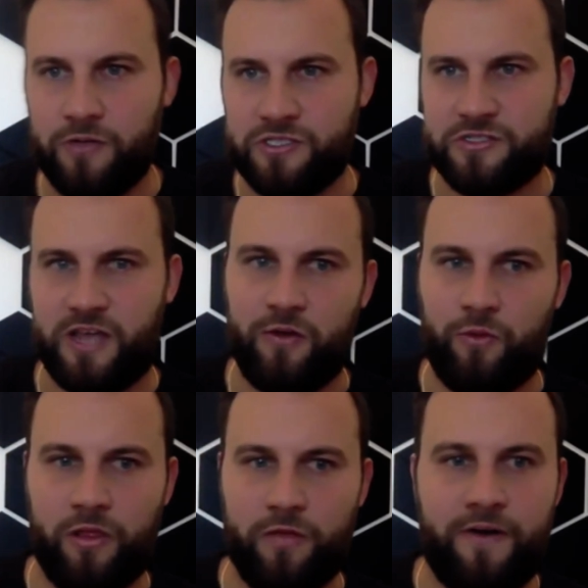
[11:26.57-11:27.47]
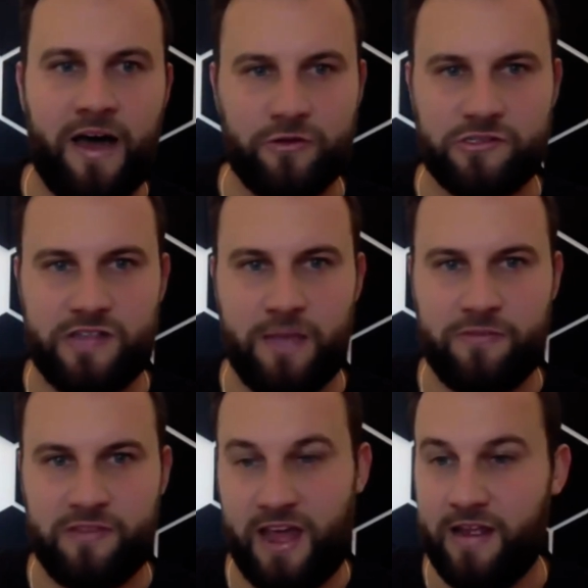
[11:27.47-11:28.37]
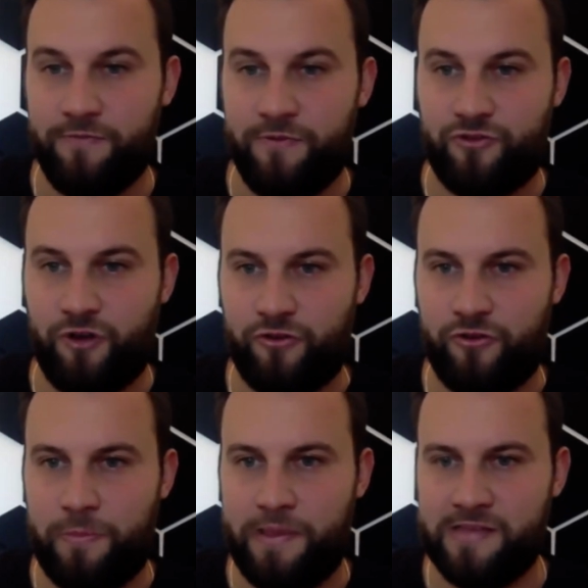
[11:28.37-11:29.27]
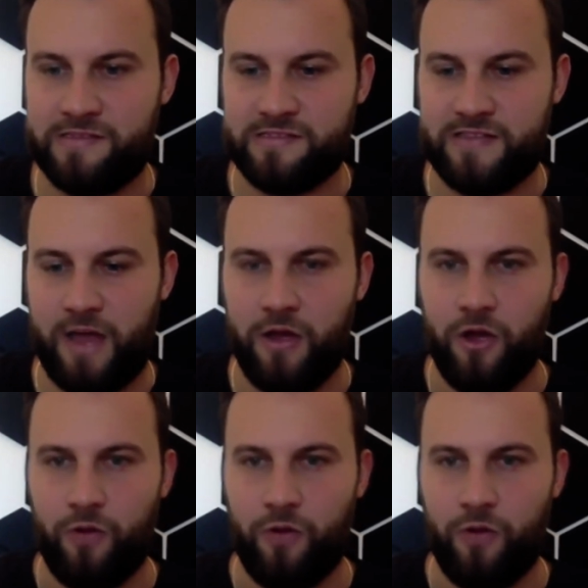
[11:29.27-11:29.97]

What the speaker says: which is kind of one of the final steps in that infrastructure piece is that